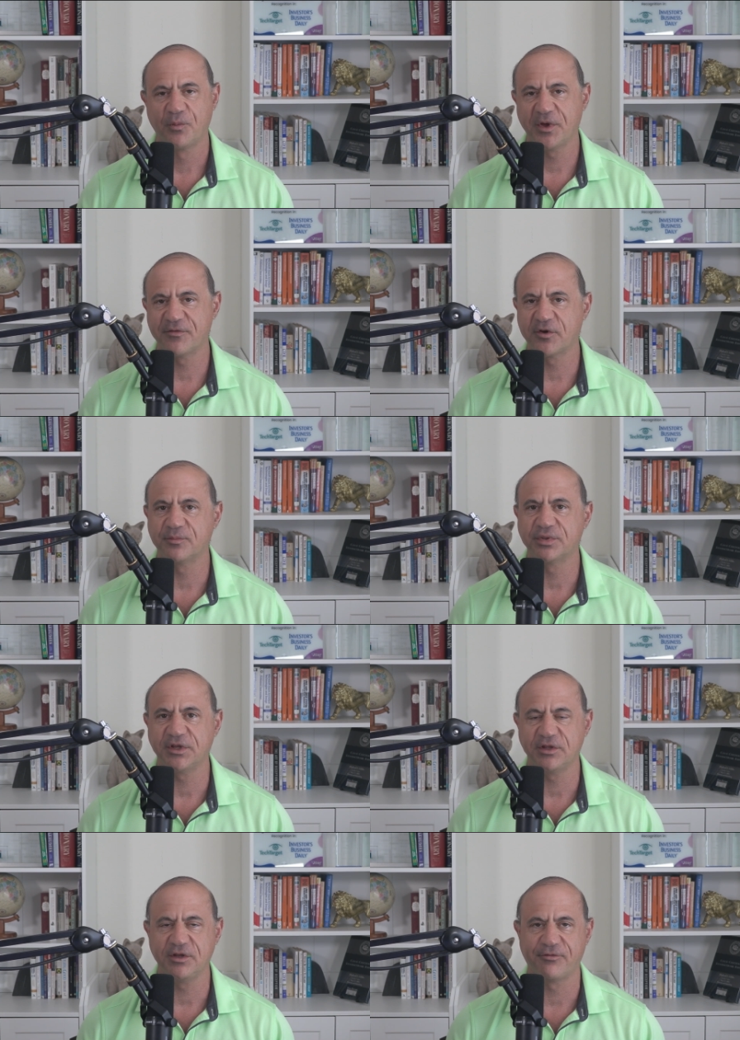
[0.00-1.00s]
we have
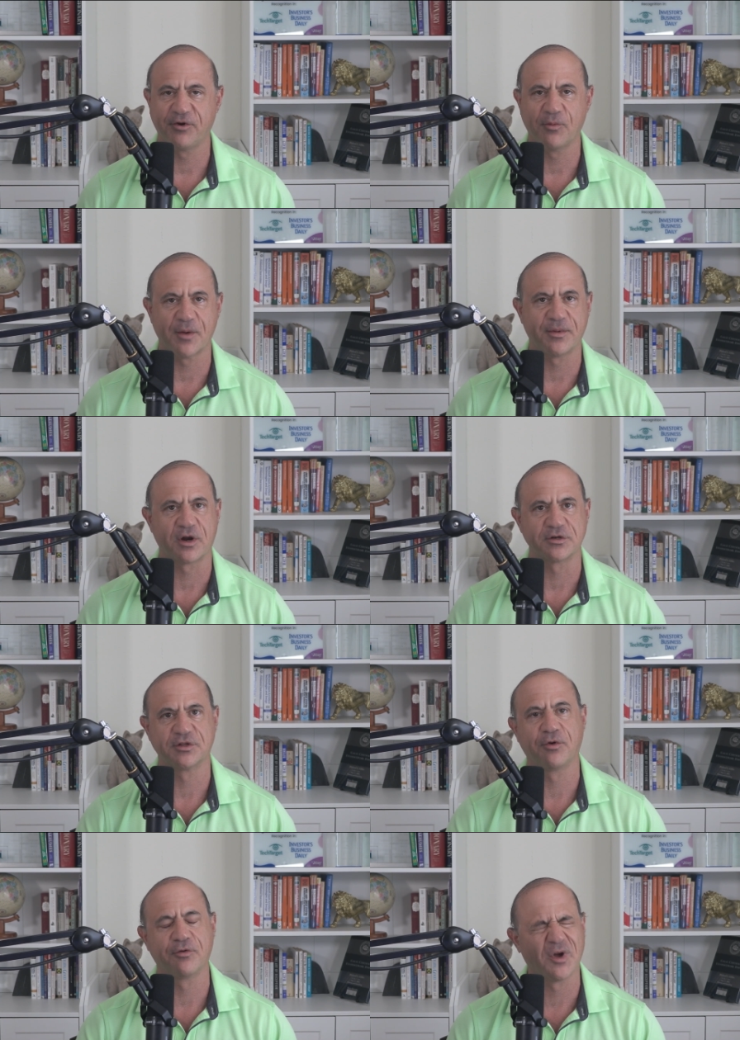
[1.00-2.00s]
completely free
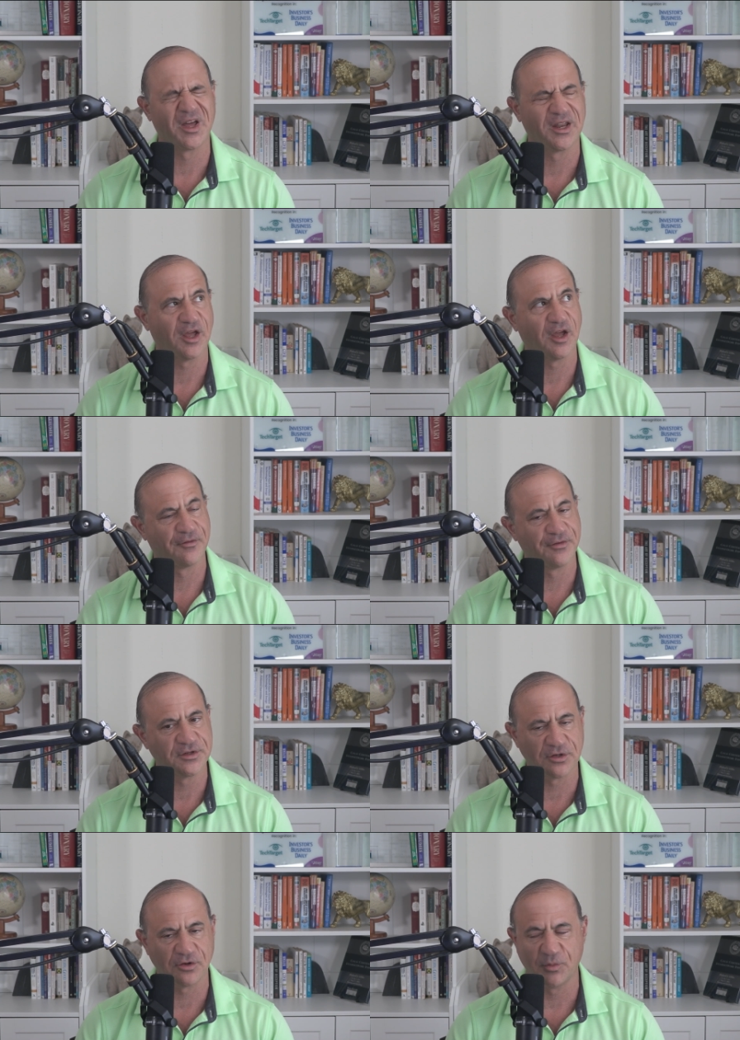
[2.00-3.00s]
webinars that we run
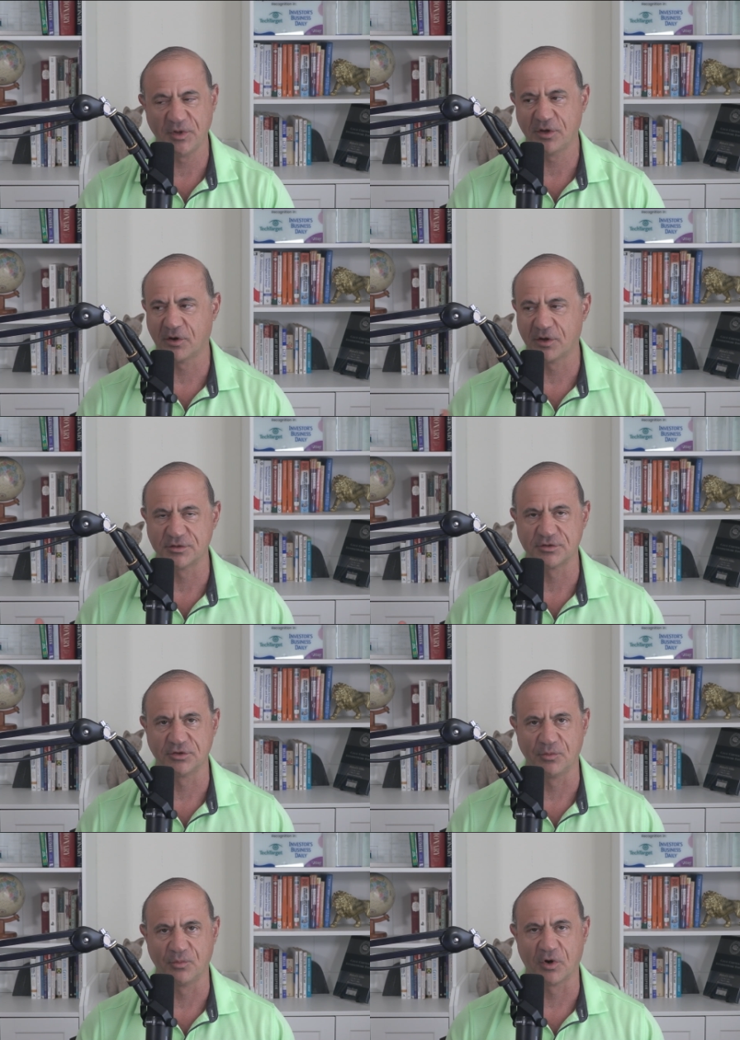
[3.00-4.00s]
every single week on
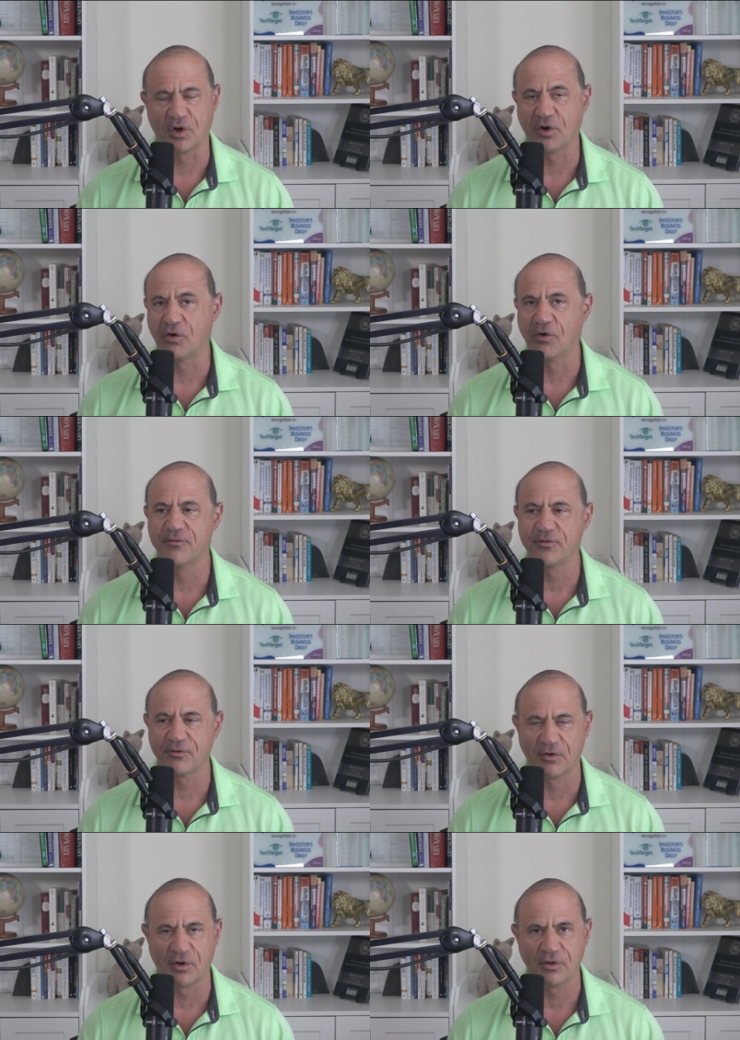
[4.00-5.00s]
Zoom, where I'll go over
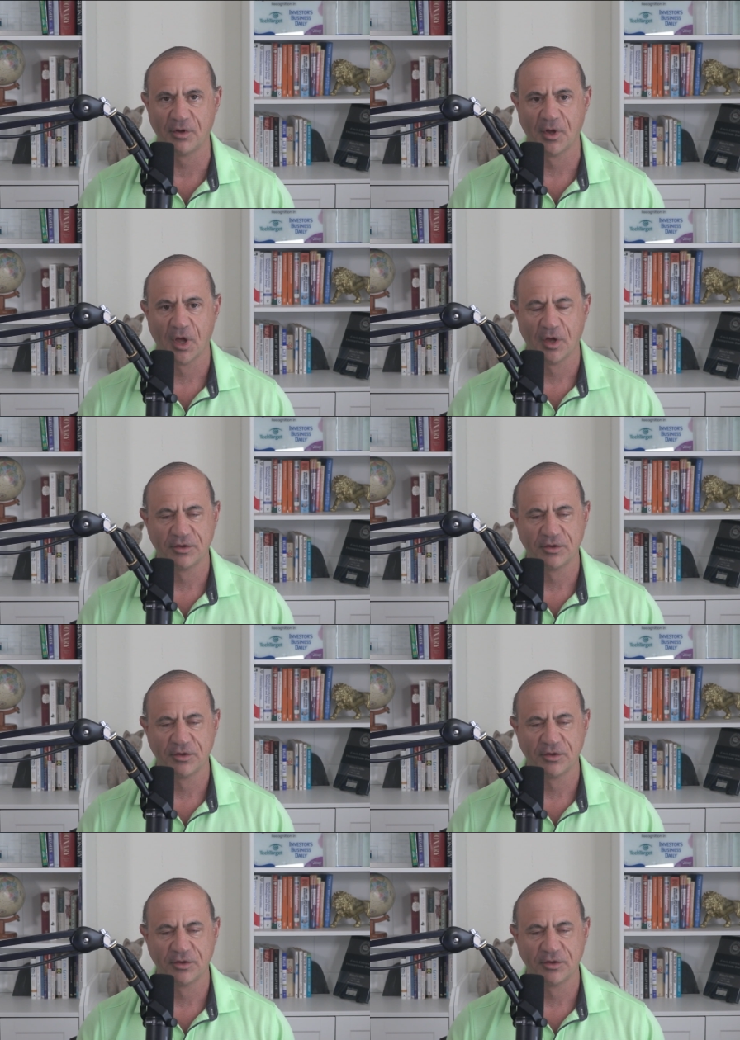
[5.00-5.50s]
the role,